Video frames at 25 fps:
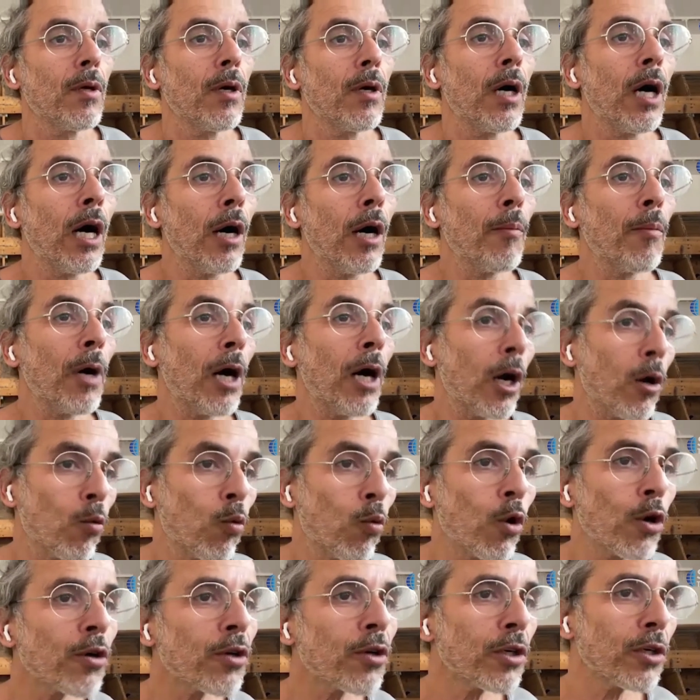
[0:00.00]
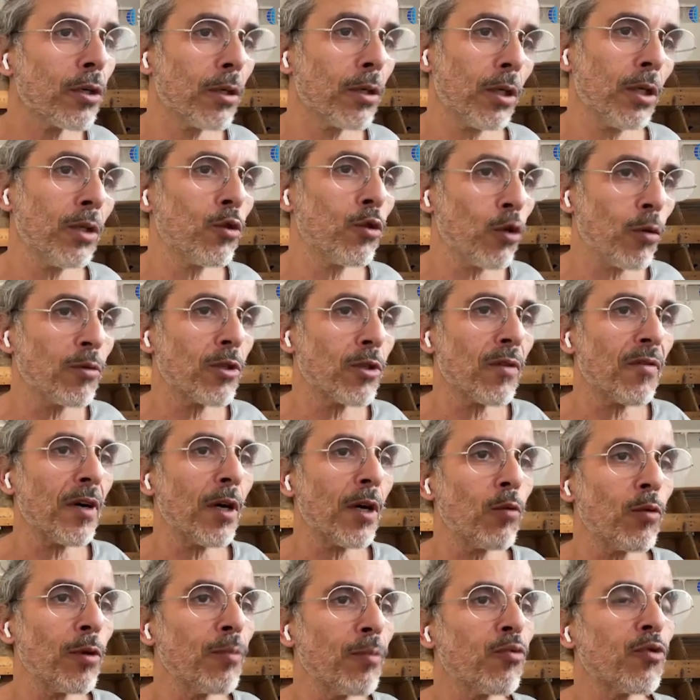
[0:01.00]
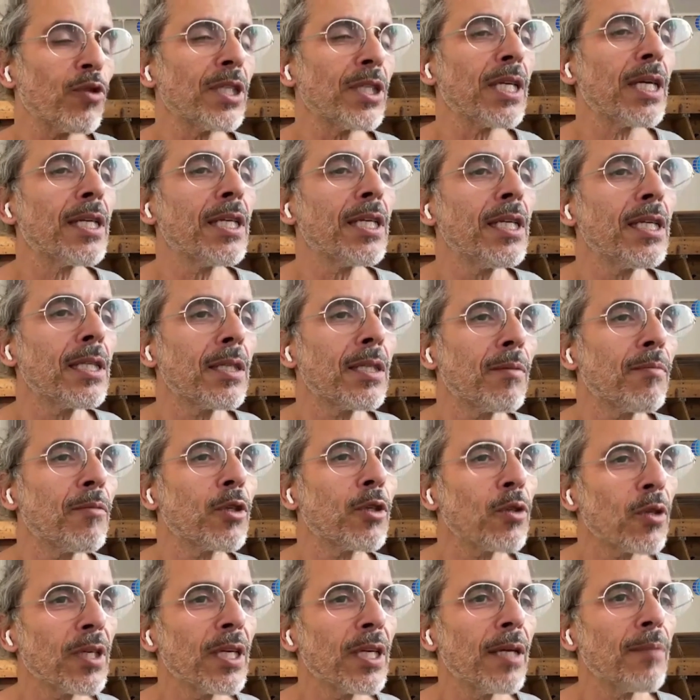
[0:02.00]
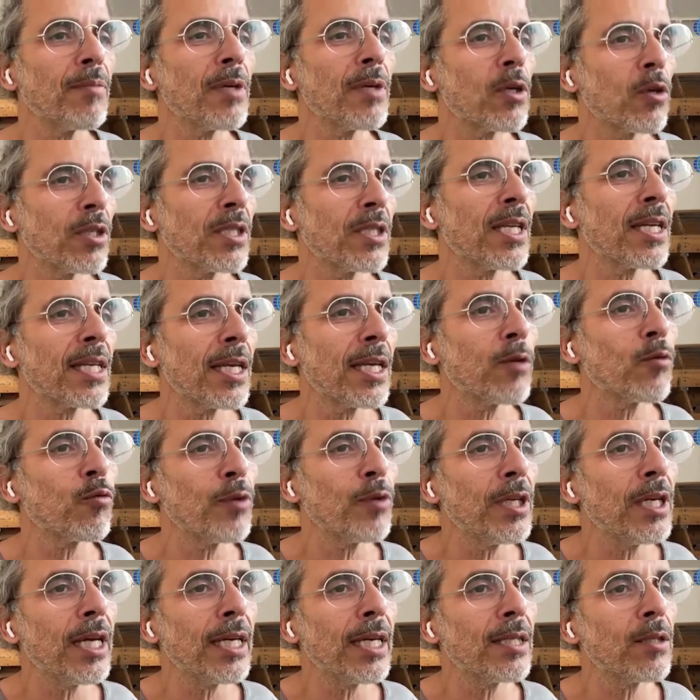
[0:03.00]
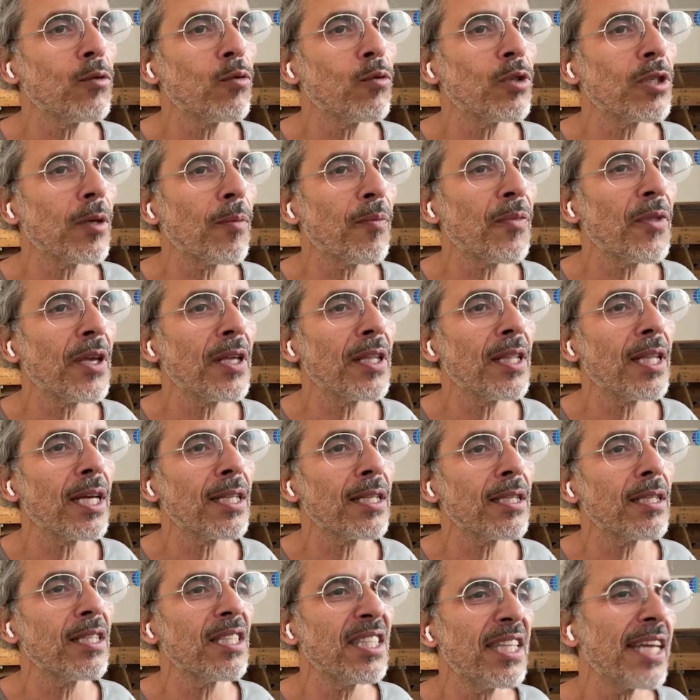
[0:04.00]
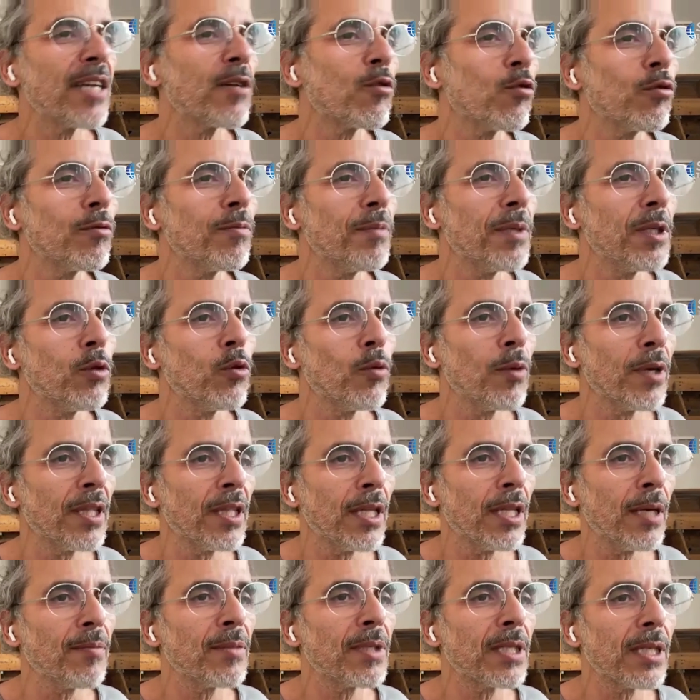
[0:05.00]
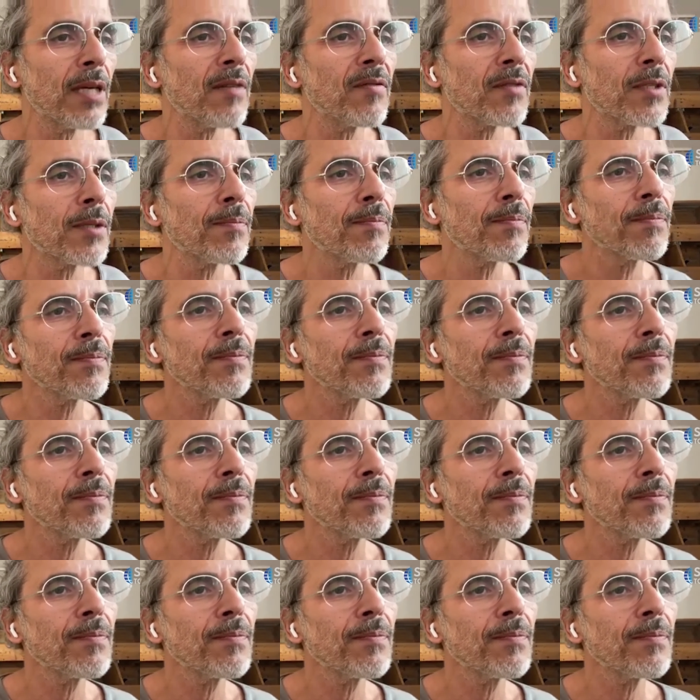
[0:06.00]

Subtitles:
our work in terms of how we present it, but again, because they can relate to something that they could be doing themselves.